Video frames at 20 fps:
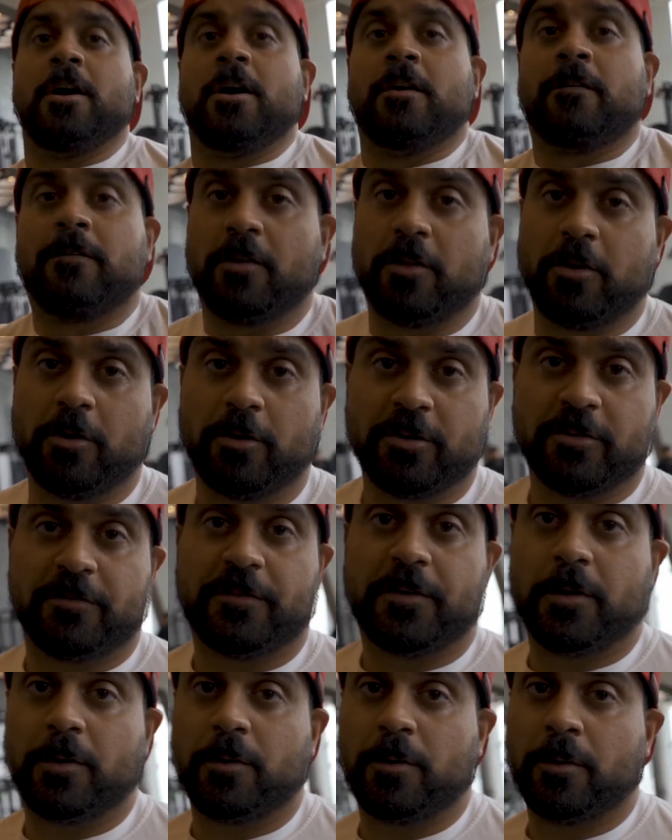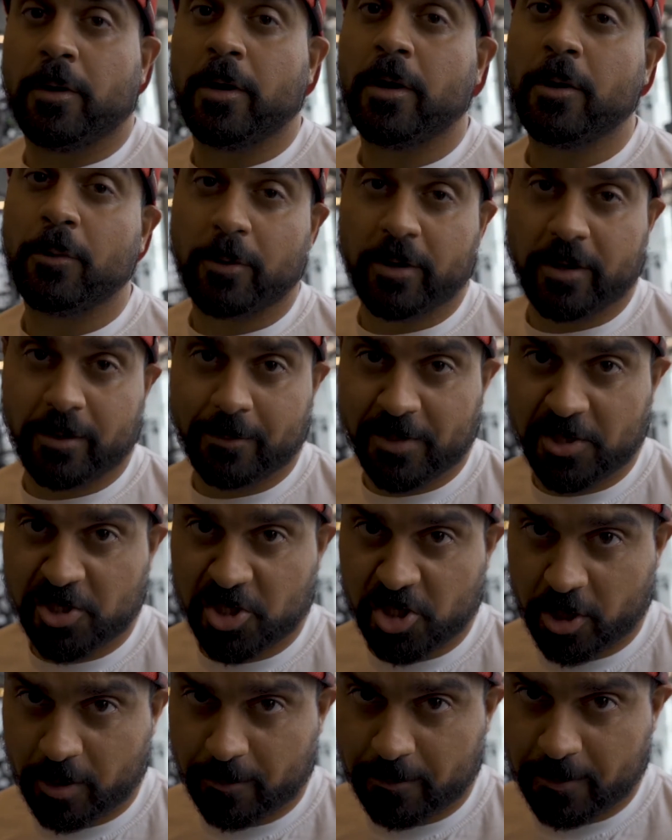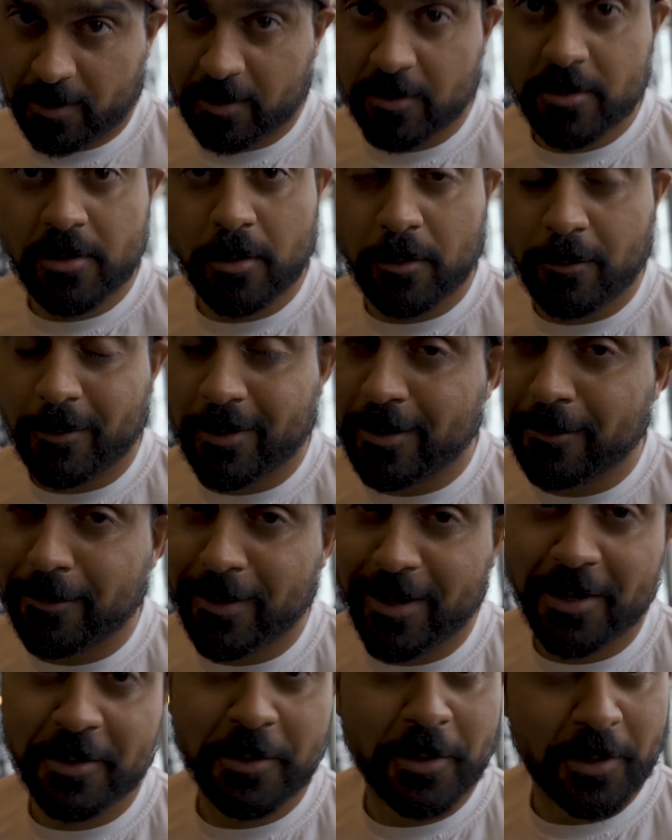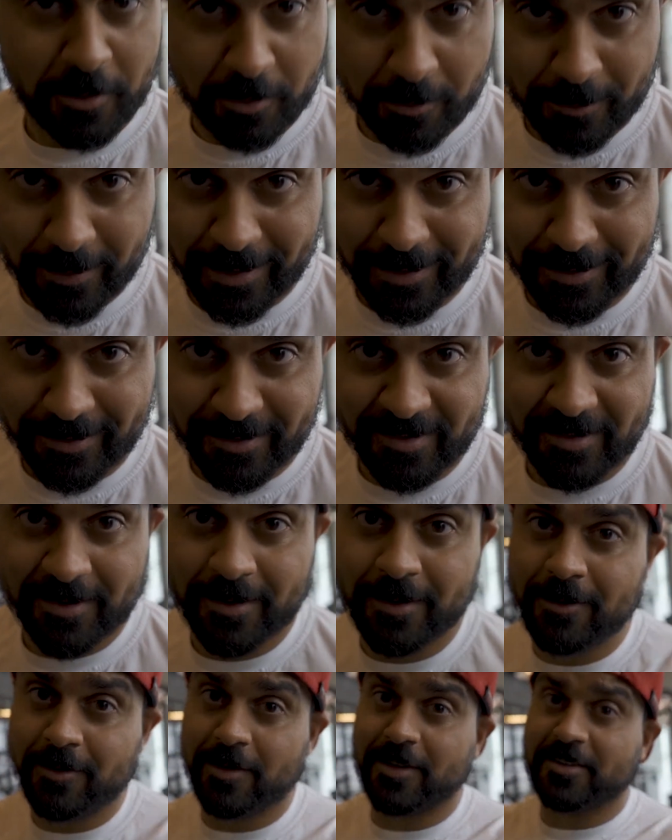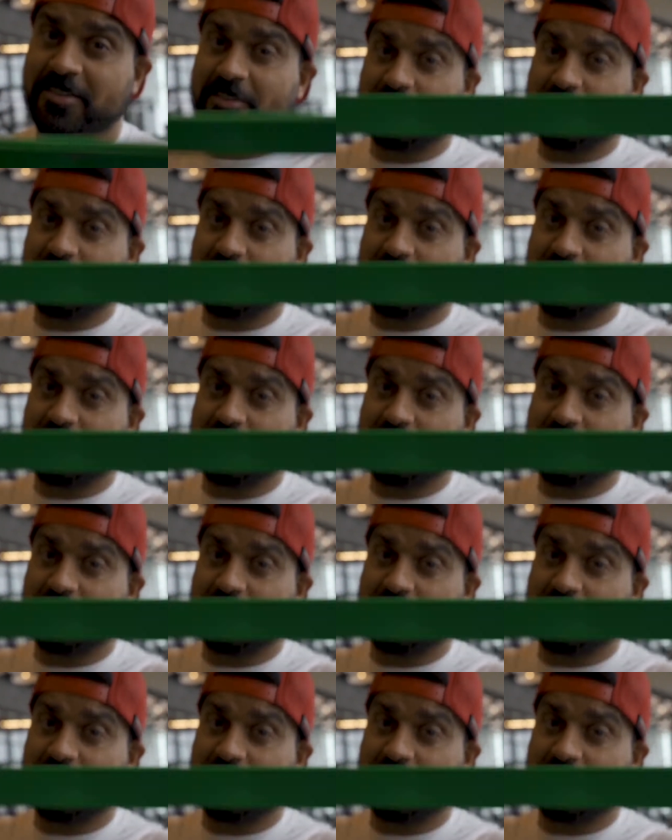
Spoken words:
For those of you who want to be cheap and don't want to buy the other bands, let's